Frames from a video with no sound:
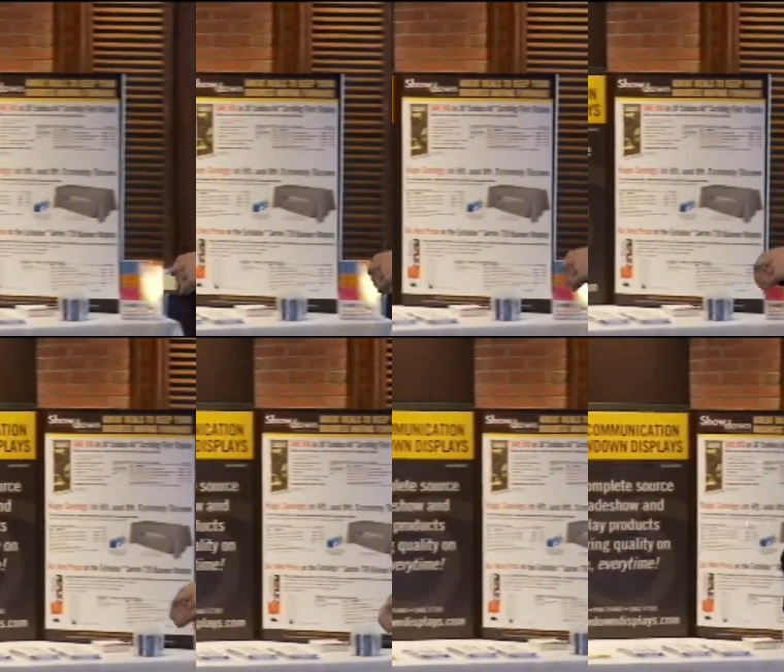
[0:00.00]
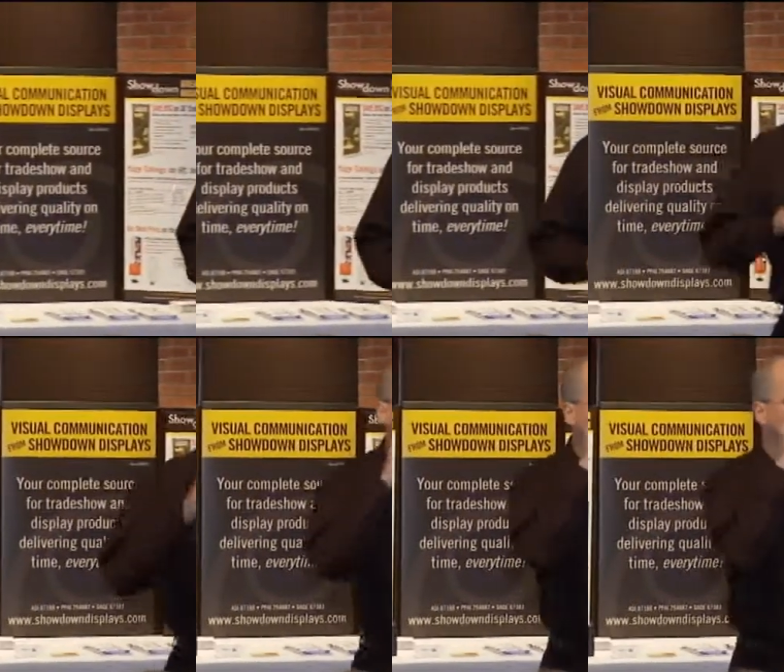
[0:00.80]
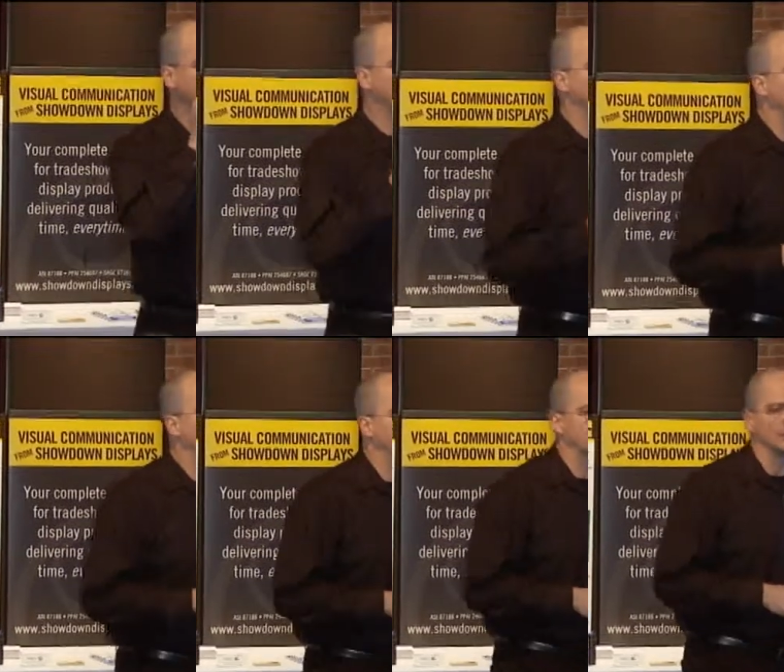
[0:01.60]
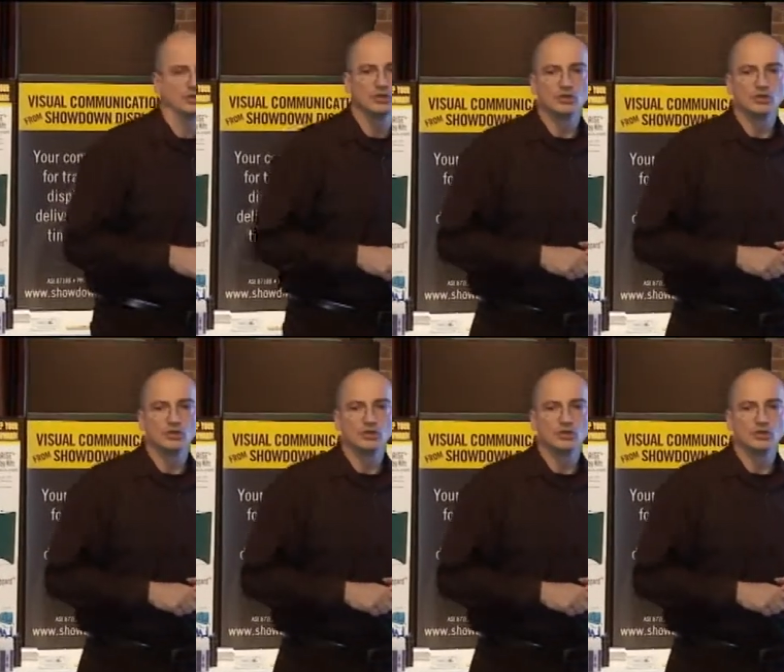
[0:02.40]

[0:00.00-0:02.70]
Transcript: and get some business, then have something to offer.